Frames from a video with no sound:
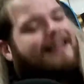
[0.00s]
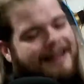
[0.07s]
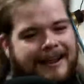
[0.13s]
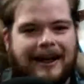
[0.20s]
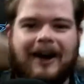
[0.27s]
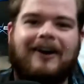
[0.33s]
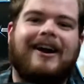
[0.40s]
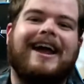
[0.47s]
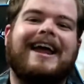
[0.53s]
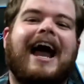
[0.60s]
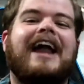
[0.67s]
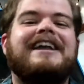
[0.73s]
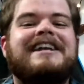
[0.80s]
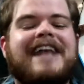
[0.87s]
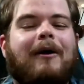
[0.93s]
All right?
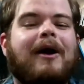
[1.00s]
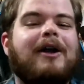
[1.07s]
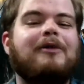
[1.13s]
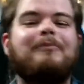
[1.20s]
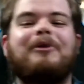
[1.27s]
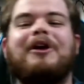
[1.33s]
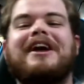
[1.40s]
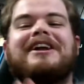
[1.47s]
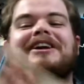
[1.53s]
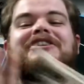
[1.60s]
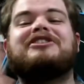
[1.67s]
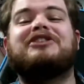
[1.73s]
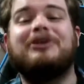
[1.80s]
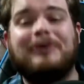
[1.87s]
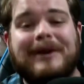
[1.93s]
Now, I don't plan on
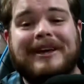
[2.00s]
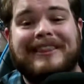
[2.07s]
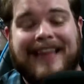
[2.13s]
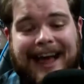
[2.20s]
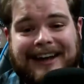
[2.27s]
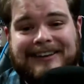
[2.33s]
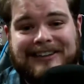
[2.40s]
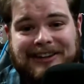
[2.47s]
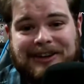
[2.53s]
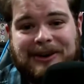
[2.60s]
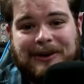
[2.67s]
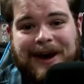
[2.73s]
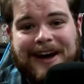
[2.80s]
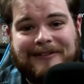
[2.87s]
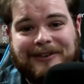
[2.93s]
doing that to
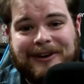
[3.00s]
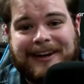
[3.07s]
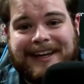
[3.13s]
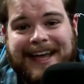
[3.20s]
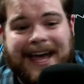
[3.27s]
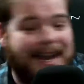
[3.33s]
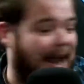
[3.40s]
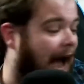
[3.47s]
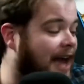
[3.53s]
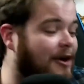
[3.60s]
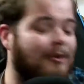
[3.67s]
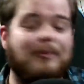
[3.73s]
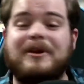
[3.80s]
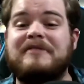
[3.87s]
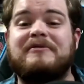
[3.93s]
you ever again. I
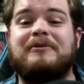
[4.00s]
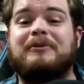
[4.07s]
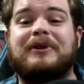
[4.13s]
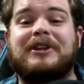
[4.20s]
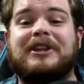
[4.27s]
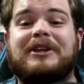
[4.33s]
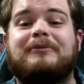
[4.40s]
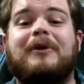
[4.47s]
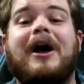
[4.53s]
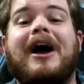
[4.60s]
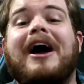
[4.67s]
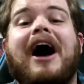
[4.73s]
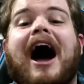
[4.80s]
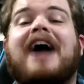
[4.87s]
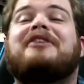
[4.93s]
don't even really,
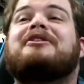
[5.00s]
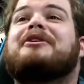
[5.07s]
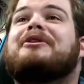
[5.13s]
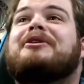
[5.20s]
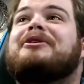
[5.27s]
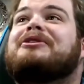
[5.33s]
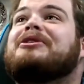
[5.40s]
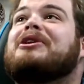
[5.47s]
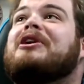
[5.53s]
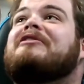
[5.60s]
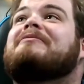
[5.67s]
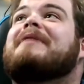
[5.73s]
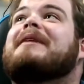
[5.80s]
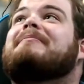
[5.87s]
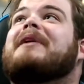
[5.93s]
I don't know who took over
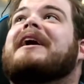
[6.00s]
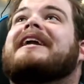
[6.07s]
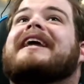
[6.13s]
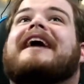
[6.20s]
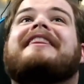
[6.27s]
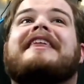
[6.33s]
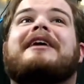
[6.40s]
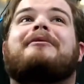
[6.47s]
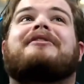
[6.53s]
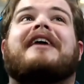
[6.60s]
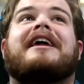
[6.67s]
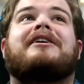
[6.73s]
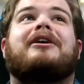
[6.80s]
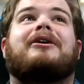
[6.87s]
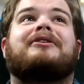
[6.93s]
my body. I think it was
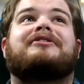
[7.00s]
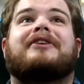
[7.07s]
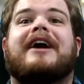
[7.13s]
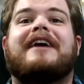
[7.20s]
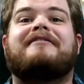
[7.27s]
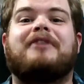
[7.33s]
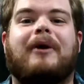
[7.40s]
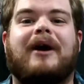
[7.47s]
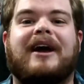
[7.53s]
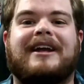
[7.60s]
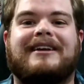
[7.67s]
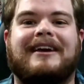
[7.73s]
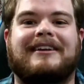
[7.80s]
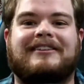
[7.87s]
Ann Coulter. I have no idea.